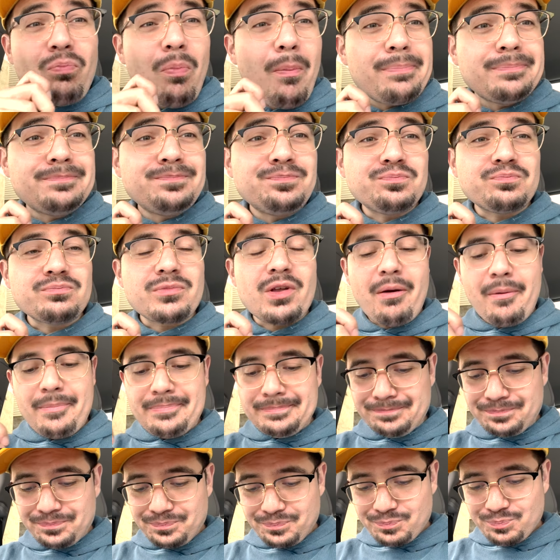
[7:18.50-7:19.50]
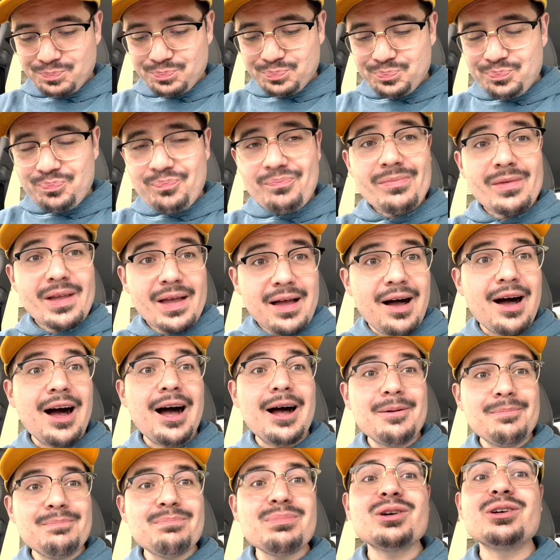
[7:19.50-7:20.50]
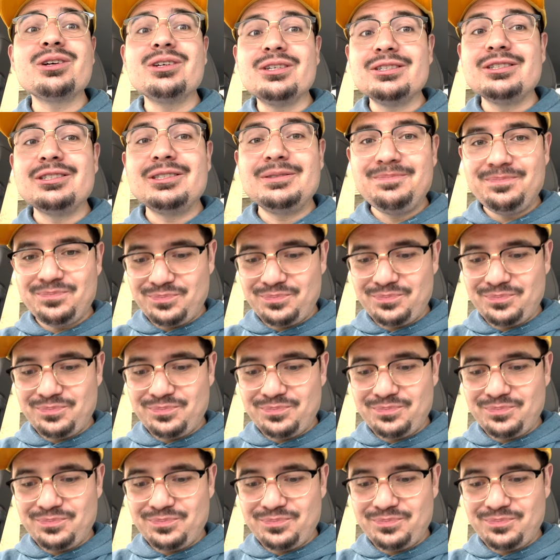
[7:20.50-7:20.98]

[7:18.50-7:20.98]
Mm. Hot but good.